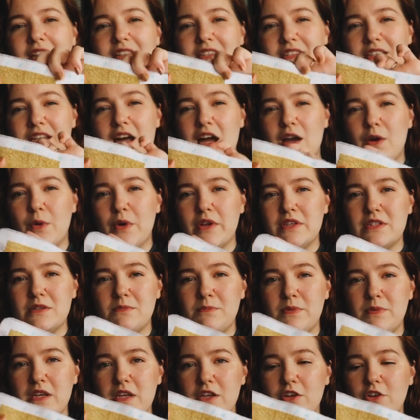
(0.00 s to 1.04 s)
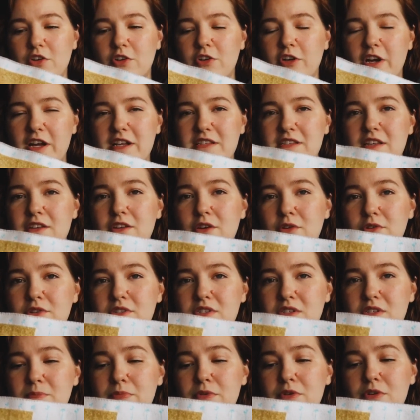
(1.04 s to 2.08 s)
it's not going to be crazy
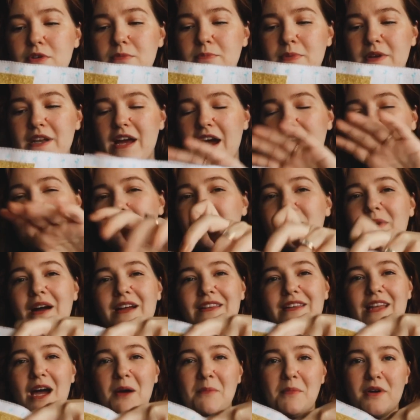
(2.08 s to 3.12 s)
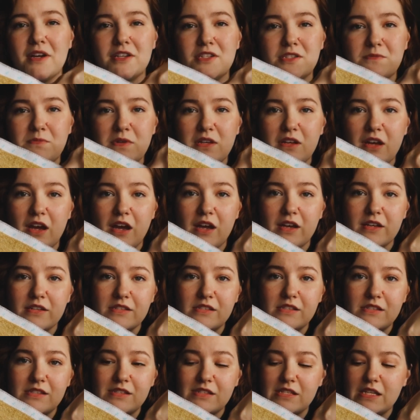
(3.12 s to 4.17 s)
noticeable, but I don't mind that much
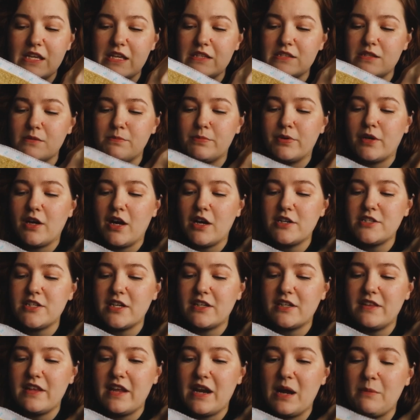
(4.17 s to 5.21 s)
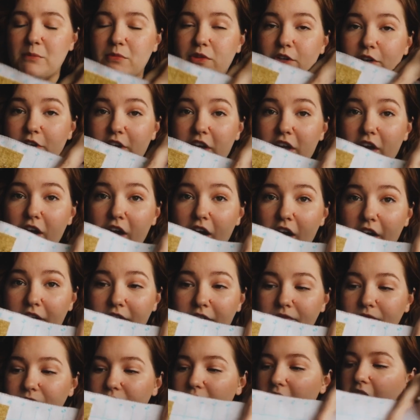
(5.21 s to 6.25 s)
because it's a project that I'm learning
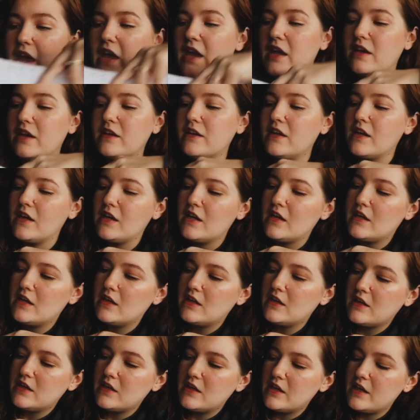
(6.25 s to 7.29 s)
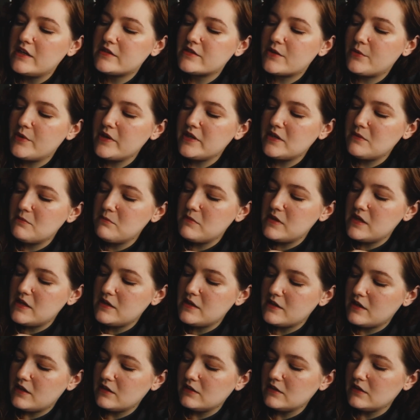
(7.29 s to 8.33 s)
on, and it's going to
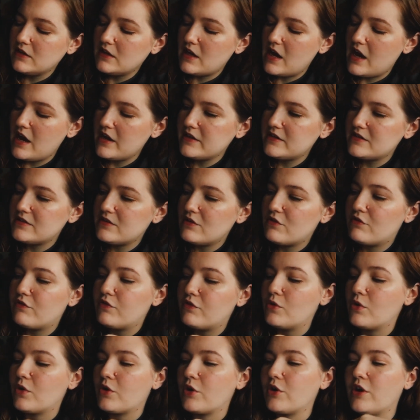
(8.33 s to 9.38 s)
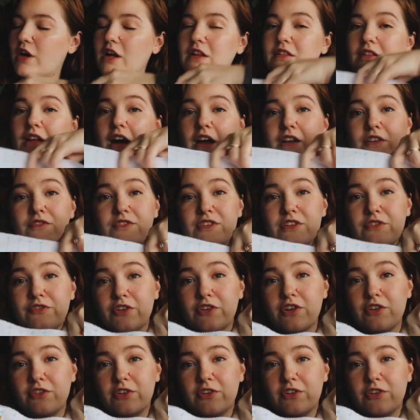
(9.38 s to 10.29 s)
mean a lot for a lot of different